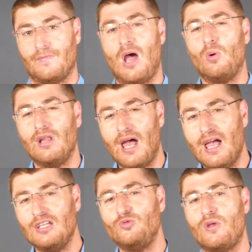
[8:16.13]
I will
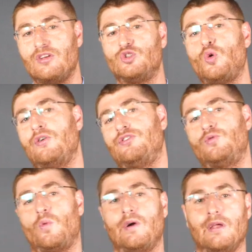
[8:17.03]
end with a short
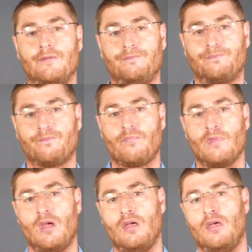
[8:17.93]
story.
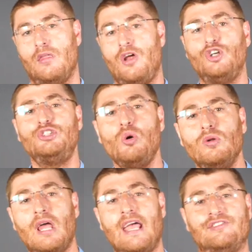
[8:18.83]
There are
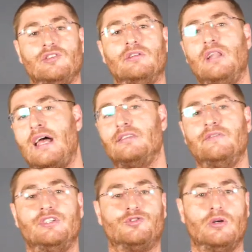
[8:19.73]
2 lakes in the land
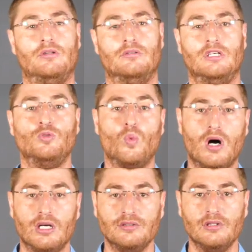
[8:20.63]
of Israel. In
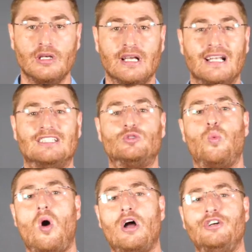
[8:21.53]
one, its
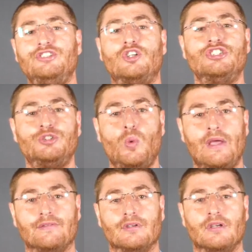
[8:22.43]
waters are
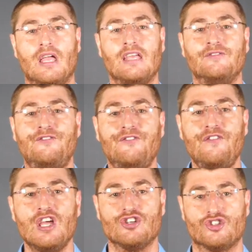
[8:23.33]
sweet, and
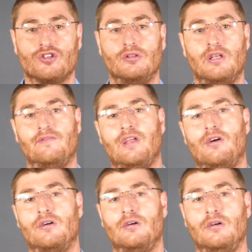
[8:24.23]
fish live there.